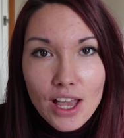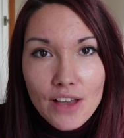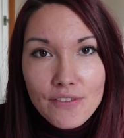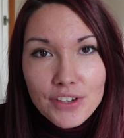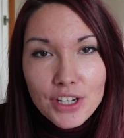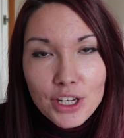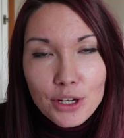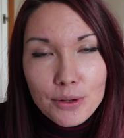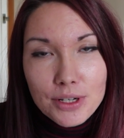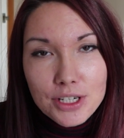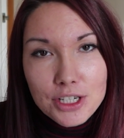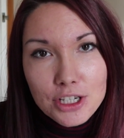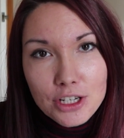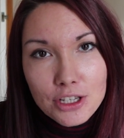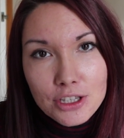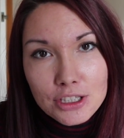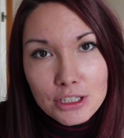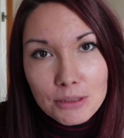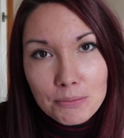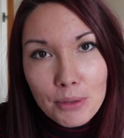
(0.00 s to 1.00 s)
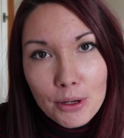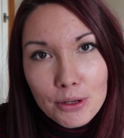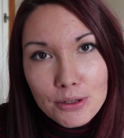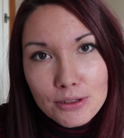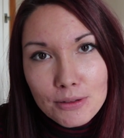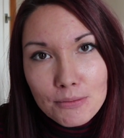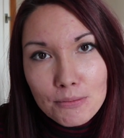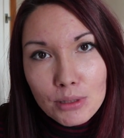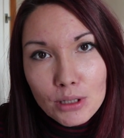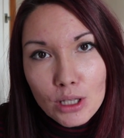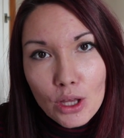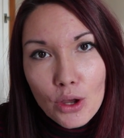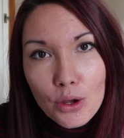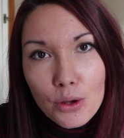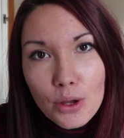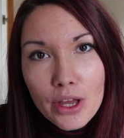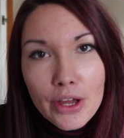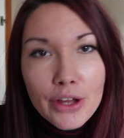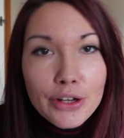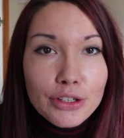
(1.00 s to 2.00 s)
have any questions, post them below.